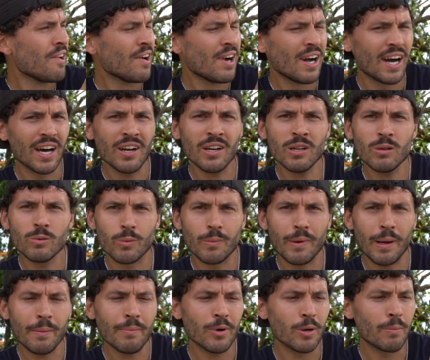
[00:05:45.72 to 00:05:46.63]
I don't even
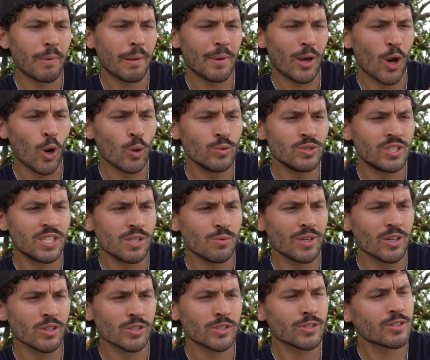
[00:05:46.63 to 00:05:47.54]
remember, maybe OG
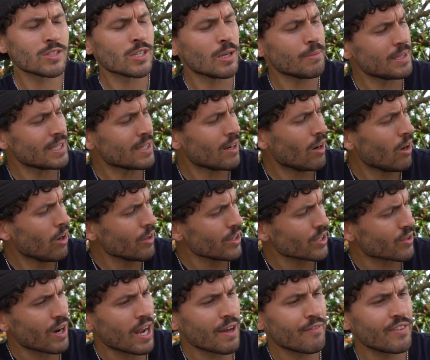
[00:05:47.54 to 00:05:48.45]
wheels or something. All
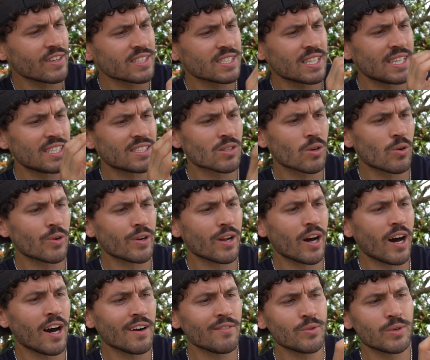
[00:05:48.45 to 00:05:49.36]
the graphics has torn
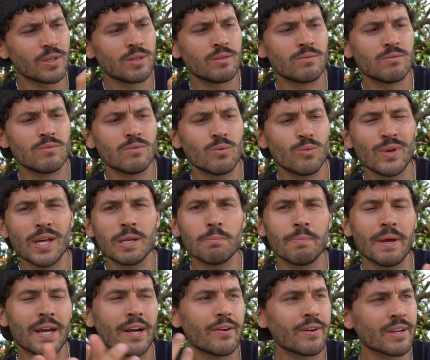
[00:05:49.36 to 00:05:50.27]
off with red
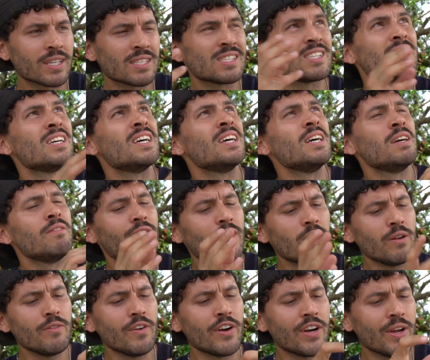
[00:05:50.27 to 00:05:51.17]
bearings.
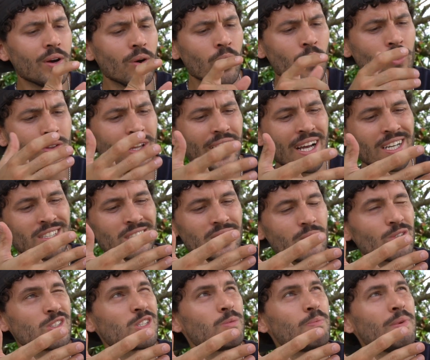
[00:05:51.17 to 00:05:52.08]
Very old. They actually
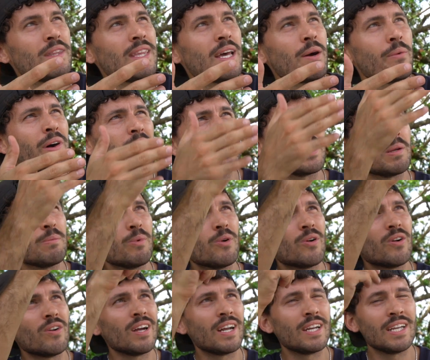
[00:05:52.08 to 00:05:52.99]
don't spin that well
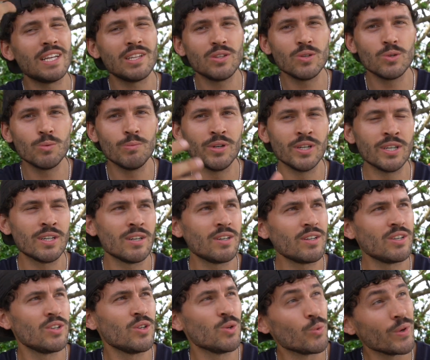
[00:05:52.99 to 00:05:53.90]
anymore. I need new
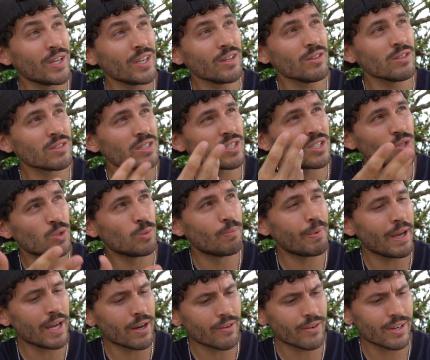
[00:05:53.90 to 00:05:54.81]
wheels, new
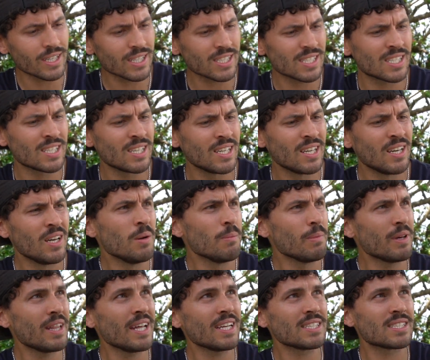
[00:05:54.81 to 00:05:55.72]
bearings.
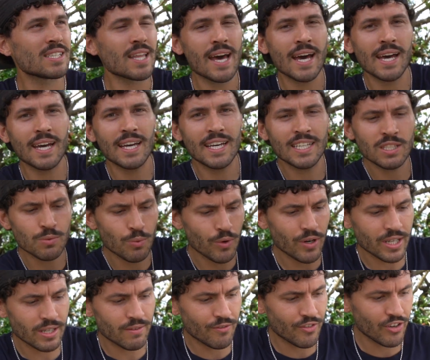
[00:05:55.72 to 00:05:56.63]
But that's that. It's
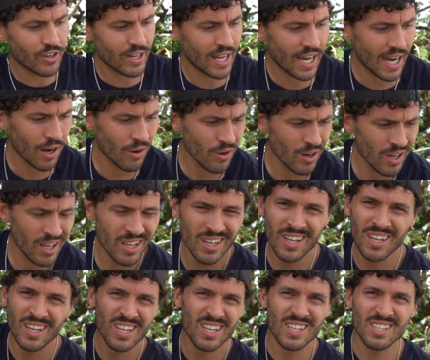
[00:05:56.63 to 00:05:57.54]
working for now.
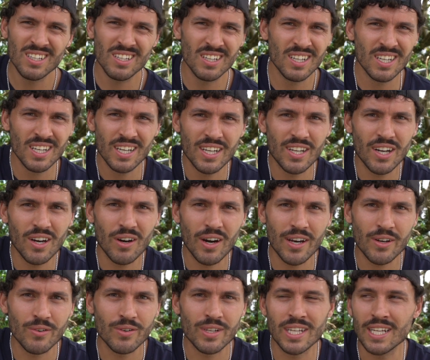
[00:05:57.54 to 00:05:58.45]
You know, I
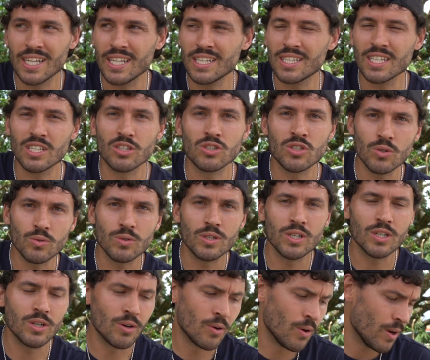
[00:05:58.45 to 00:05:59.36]
don't need anything too
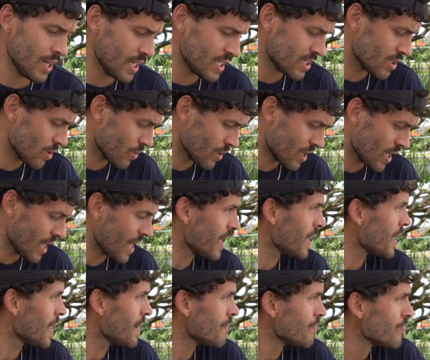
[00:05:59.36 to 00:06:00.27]
new. It's okay.
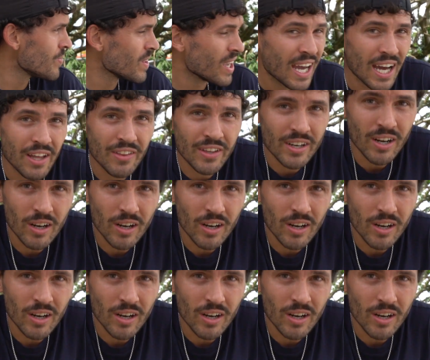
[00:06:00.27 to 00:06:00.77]
And then